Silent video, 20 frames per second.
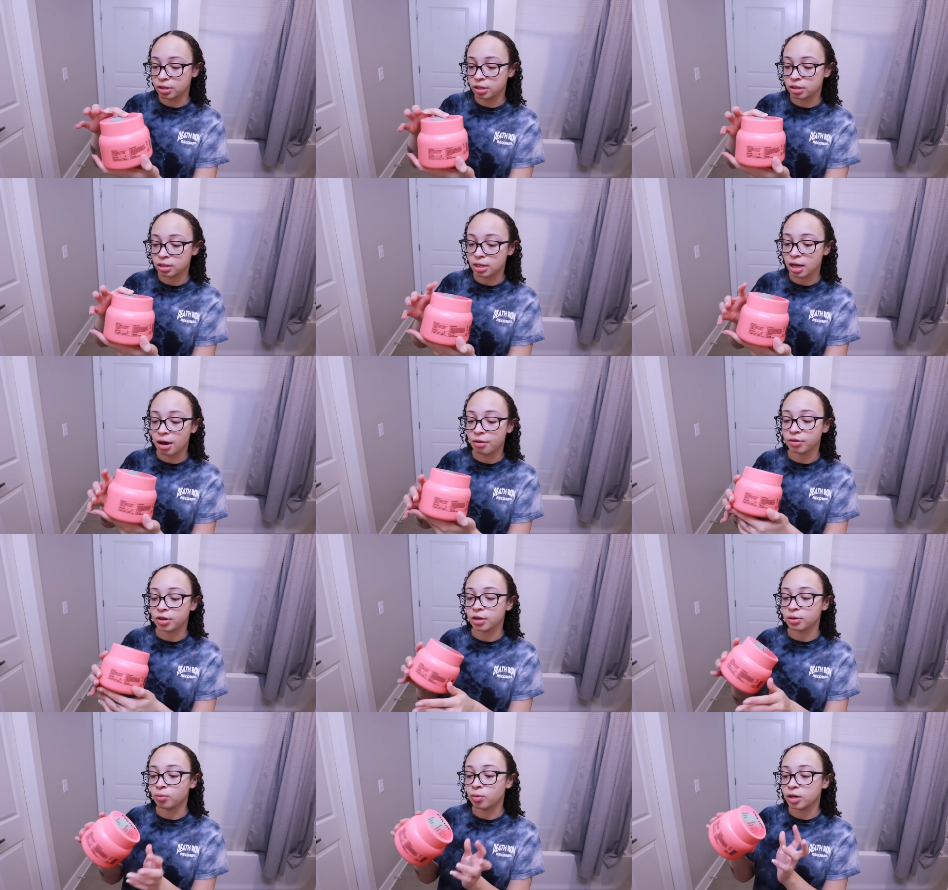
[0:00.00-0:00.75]
this Eva
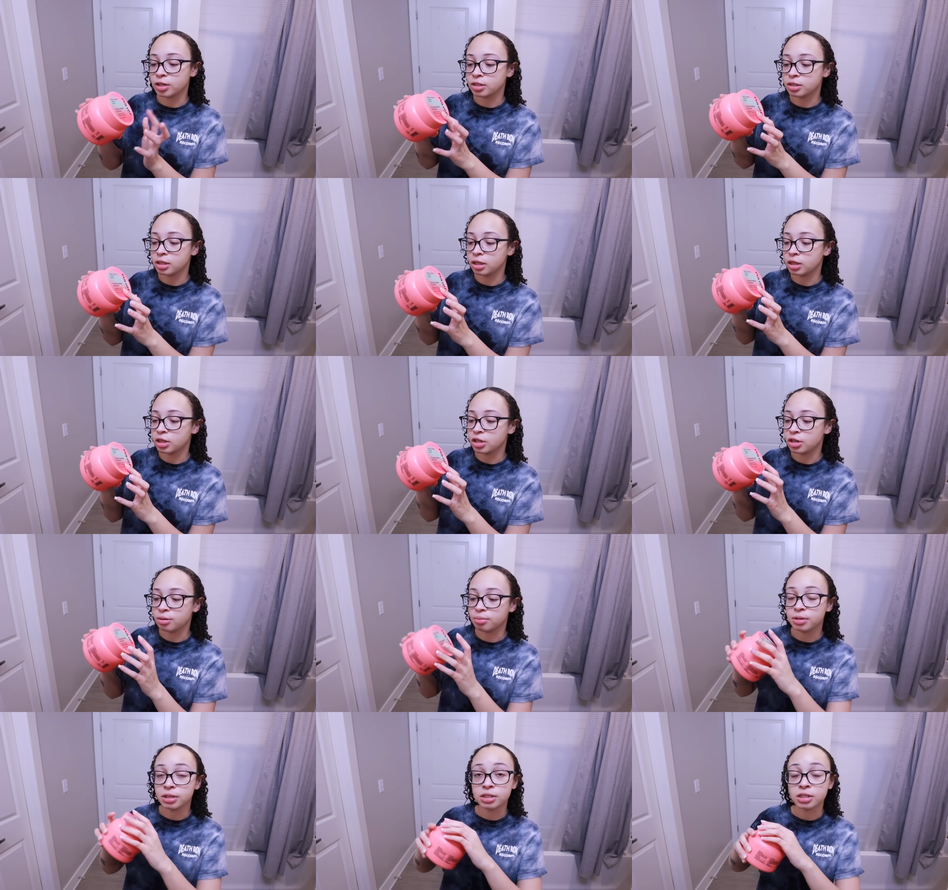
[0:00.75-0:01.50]
NYC
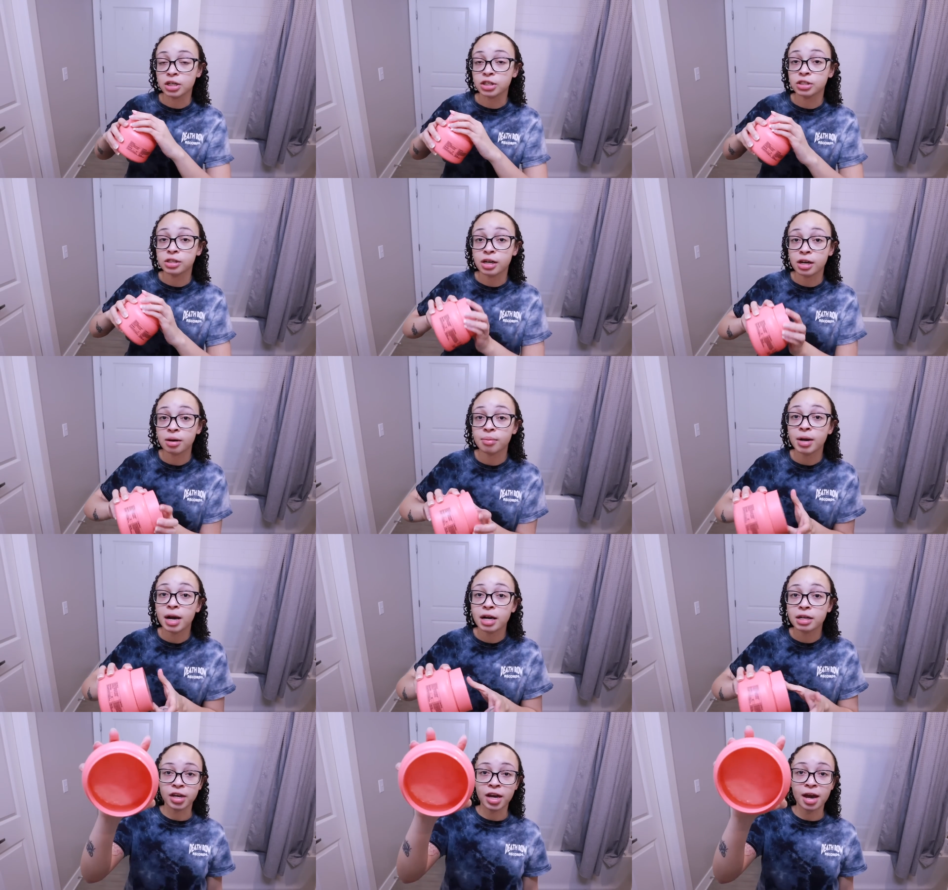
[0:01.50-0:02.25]
therapy session hair
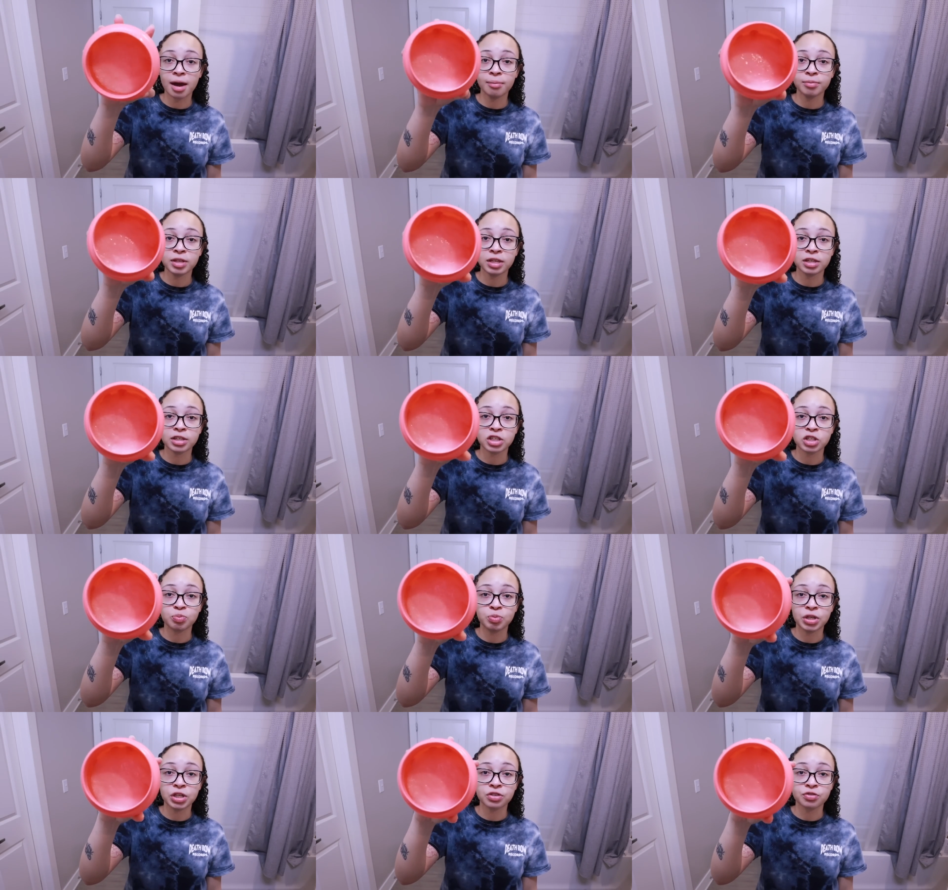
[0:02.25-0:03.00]
mask. The emptiness
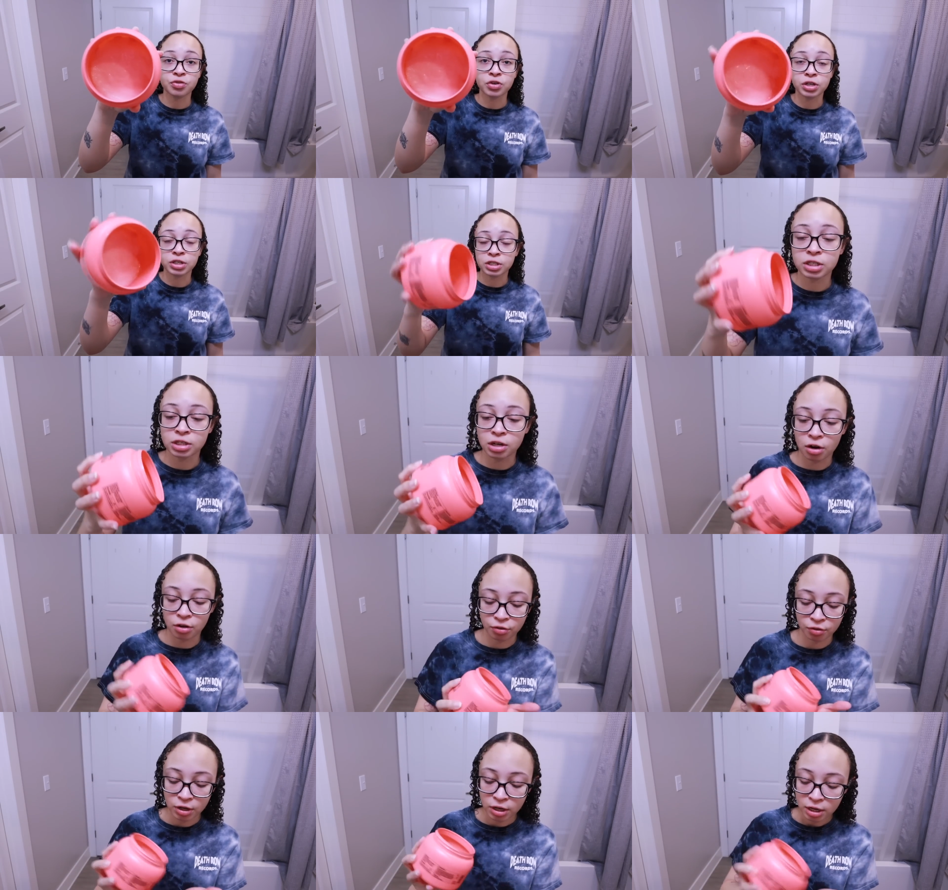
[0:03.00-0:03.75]
speaks for
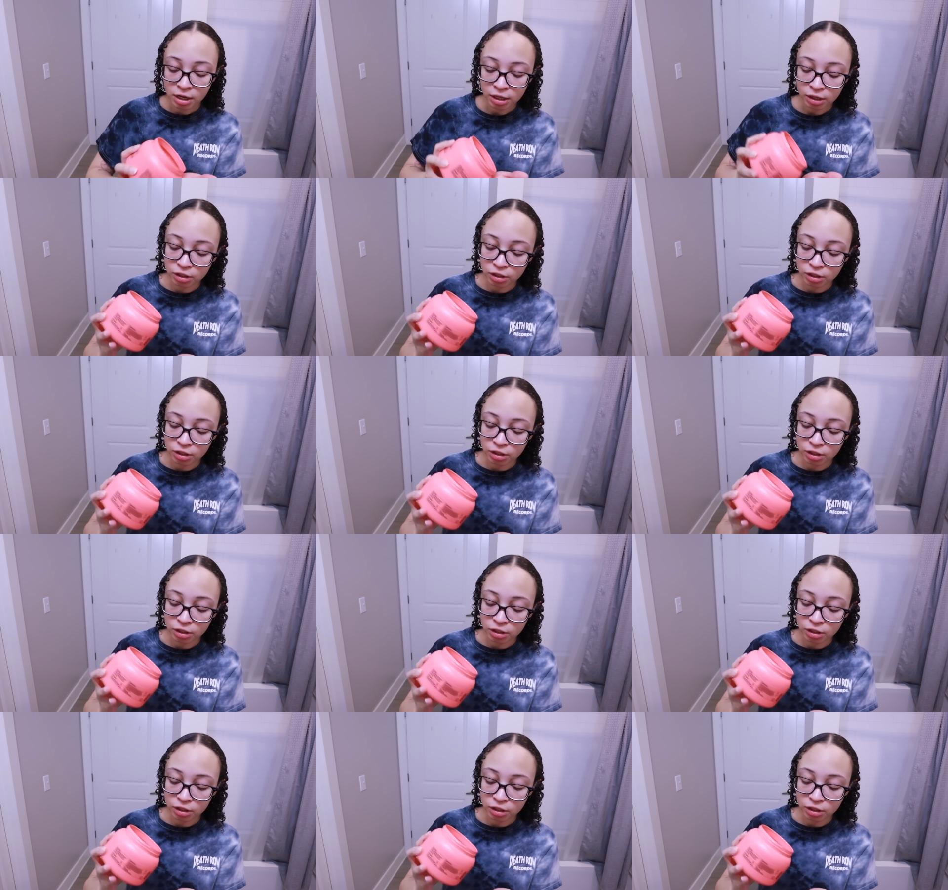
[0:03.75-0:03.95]
itself.